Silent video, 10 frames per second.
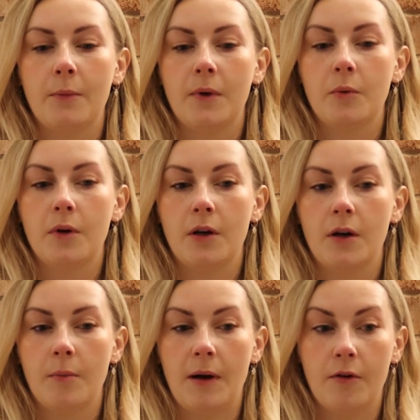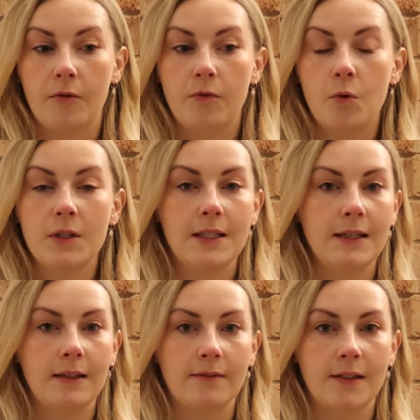We were about
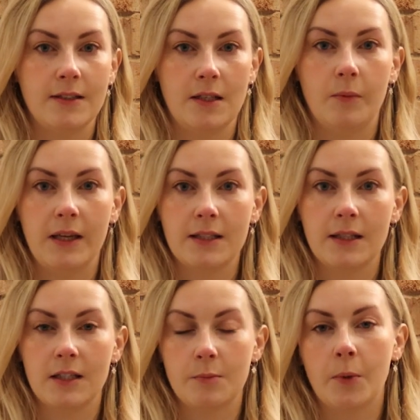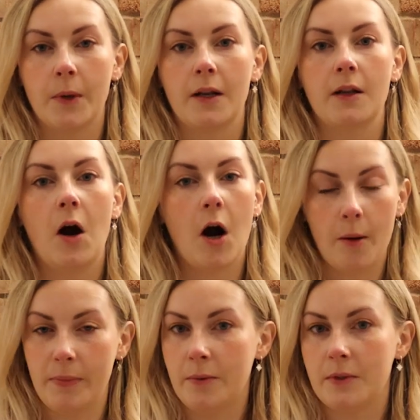15 weeks at this point. The
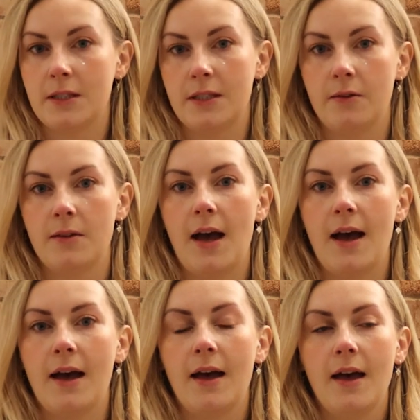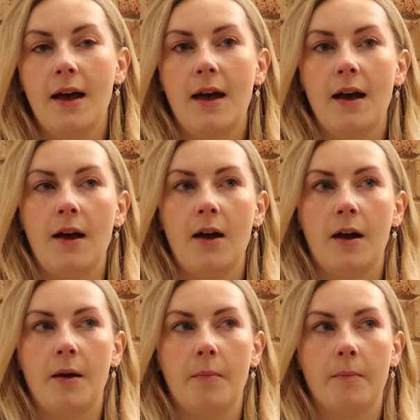heartbeat was still there,
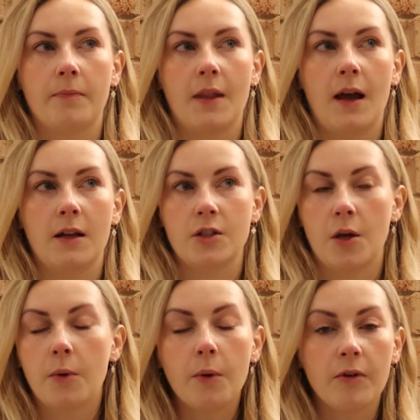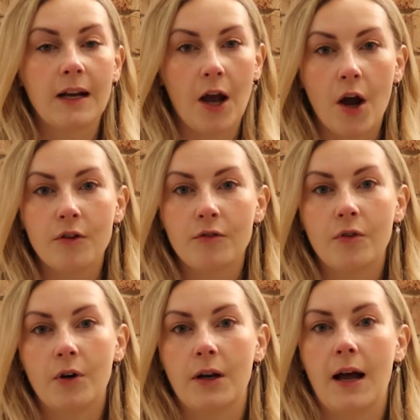and so we were really
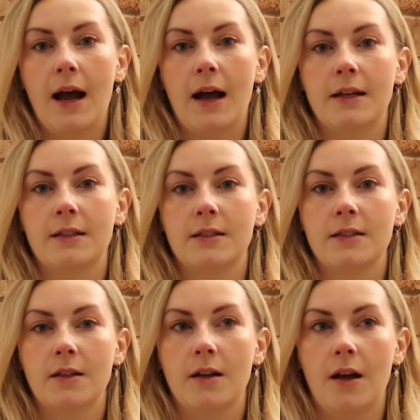hopeful, and